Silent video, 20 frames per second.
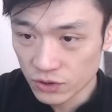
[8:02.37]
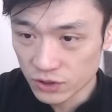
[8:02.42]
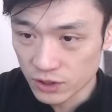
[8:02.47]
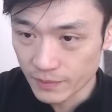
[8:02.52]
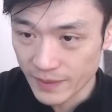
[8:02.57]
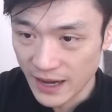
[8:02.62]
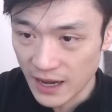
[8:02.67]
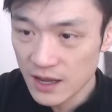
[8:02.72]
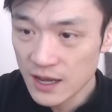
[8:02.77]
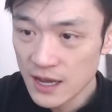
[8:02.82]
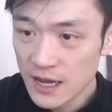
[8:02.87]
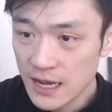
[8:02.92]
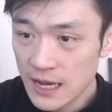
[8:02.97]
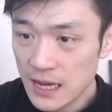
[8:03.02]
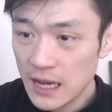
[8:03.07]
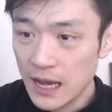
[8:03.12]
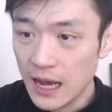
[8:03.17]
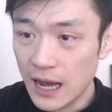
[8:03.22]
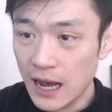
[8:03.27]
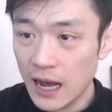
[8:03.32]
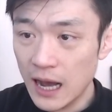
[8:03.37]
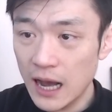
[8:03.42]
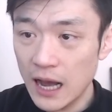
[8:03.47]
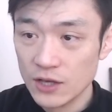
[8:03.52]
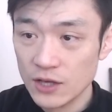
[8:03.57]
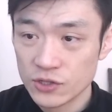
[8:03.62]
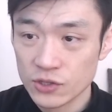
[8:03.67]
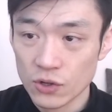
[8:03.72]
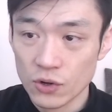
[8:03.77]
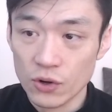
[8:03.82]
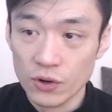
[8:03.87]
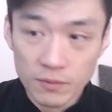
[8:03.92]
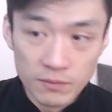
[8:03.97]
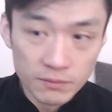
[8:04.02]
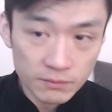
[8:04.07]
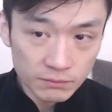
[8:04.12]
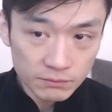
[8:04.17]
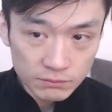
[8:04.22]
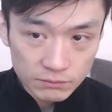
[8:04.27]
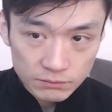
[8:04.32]
about. So
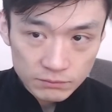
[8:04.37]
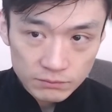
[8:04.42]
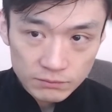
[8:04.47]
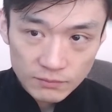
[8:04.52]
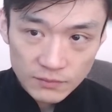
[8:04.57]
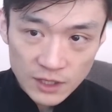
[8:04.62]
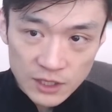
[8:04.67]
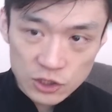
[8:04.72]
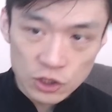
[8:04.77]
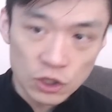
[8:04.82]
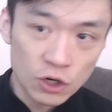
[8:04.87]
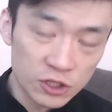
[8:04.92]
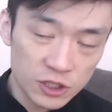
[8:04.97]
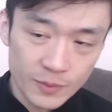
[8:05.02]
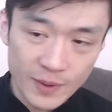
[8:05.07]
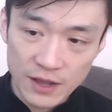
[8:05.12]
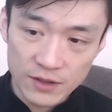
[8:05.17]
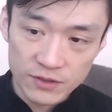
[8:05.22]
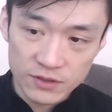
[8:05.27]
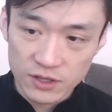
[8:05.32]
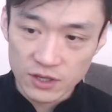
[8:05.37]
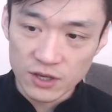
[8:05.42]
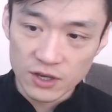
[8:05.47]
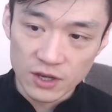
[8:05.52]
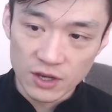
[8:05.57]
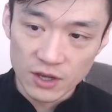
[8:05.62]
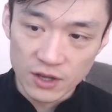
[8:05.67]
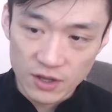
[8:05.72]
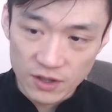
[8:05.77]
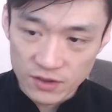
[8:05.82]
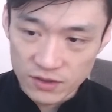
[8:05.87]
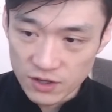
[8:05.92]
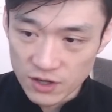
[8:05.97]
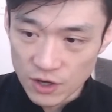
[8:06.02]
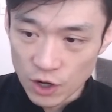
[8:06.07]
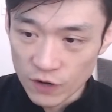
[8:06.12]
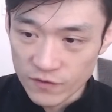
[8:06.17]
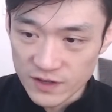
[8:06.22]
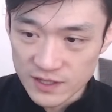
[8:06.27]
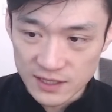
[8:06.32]
he talked about the
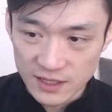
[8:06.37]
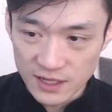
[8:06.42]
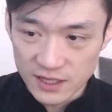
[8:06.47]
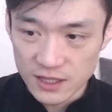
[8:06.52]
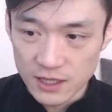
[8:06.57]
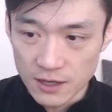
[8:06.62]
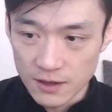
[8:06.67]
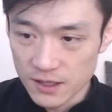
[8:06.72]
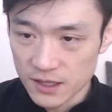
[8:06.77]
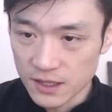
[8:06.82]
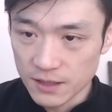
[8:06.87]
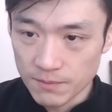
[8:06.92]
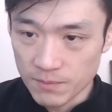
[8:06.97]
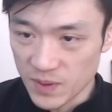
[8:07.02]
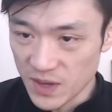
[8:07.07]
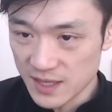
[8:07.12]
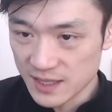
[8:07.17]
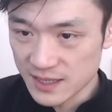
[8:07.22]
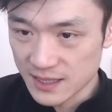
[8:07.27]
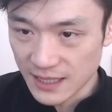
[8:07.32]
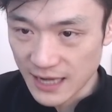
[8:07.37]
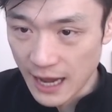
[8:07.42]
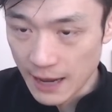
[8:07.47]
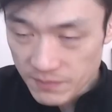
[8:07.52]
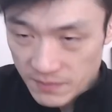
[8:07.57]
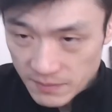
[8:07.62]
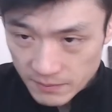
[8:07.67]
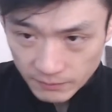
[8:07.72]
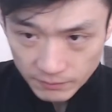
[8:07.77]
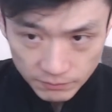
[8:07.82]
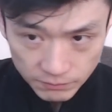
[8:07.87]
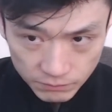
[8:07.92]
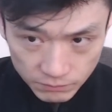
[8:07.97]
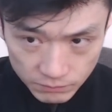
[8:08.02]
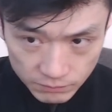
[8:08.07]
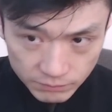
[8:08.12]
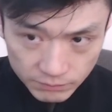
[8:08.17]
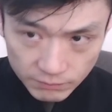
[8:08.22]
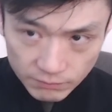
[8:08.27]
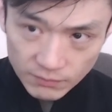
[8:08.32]
obviously the beer slap.
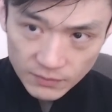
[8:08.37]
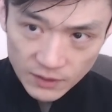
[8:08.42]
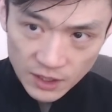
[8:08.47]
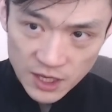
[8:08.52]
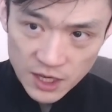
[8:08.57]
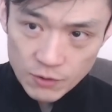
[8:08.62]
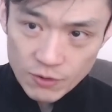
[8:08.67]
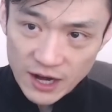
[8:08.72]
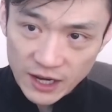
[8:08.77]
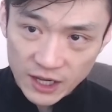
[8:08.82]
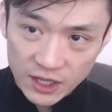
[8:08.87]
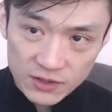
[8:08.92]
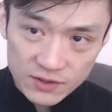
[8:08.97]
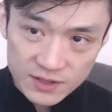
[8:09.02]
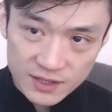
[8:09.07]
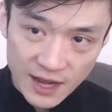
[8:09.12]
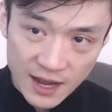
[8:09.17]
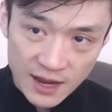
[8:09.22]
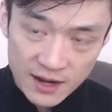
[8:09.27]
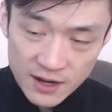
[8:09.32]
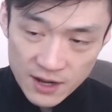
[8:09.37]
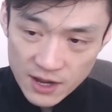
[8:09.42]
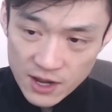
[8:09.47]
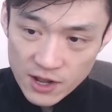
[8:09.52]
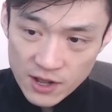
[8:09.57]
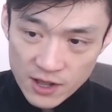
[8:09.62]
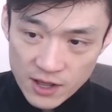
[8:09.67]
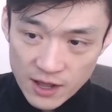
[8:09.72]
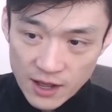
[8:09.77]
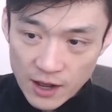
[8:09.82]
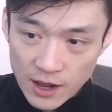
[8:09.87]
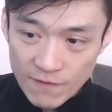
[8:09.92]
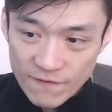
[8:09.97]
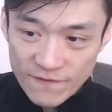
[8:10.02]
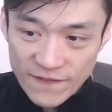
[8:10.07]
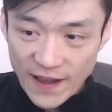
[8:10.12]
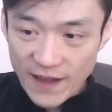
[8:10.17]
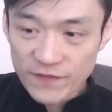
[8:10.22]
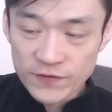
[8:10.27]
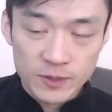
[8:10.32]
He reckons that
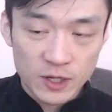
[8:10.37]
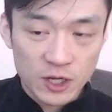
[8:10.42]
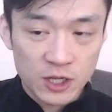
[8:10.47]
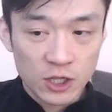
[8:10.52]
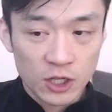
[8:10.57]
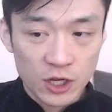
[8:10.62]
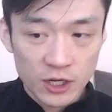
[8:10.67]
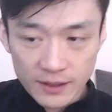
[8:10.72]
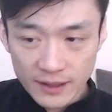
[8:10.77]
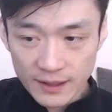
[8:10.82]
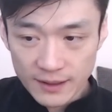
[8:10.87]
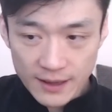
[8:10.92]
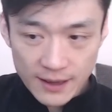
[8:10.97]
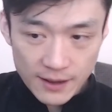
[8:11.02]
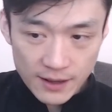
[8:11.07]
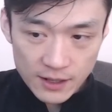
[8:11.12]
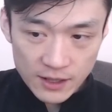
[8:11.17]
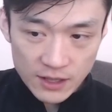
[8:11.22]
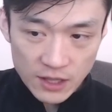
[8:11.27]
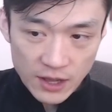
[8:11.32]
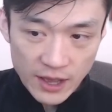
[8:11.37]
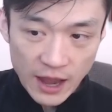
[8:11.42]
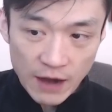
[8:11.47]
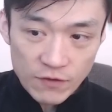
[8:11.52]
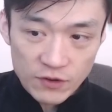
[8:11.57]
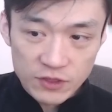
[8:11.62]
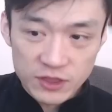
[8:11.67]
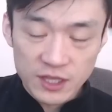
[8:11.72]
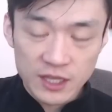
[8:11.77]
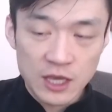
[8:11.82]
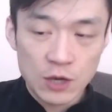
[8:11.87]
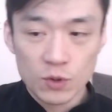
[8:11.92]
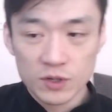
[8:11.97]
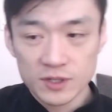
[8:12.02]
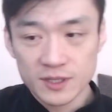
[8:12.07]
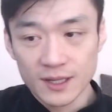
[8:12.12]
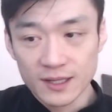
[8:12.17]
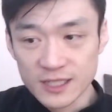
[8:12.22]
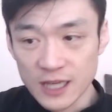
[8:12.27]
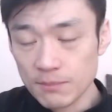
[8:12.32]
Faf de Klerk, everything he was
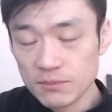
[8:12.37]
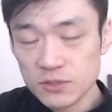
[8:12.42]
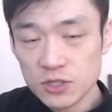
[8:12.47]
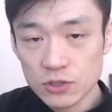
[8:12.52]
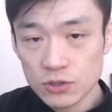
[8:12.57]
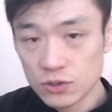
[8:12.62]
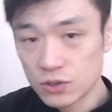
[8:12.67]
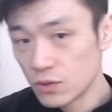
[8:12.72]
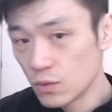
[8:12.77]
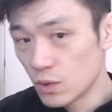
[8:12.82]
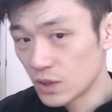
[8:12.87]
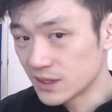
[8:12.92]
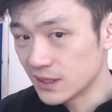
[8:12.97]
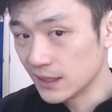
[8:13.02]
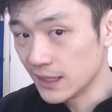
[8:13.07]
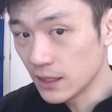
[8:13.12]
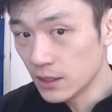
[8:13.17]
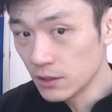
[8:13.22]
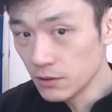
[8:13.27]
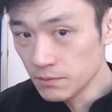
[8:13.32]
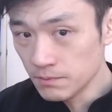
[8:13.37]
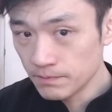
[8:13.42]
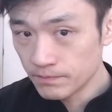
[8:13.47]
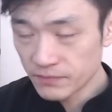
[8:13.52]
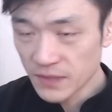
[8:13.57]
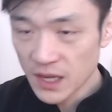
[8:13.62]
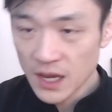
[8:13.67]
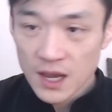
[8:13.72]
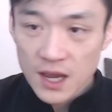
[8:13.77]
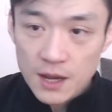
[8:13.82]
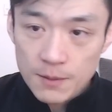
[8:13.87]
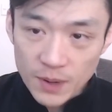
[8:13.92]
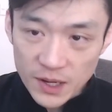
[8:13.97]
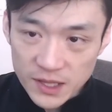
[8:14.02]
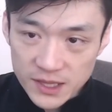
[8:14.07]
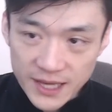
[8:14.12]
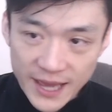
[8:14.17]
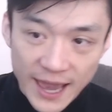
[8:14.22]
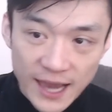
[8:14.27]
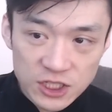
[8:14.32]
attempting to do was legal, but
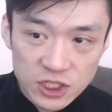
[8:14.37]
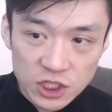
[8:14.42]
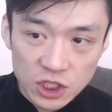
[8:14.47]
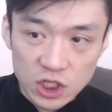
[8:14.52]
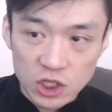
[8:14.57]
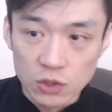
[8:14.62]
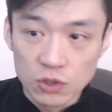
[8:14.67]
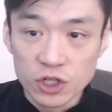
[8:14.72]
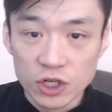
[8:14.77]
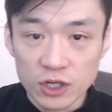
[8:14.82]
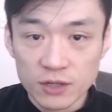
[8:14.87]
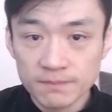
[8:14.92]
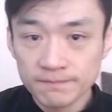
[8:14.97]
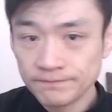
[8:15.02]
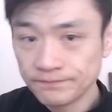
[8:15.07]
the execution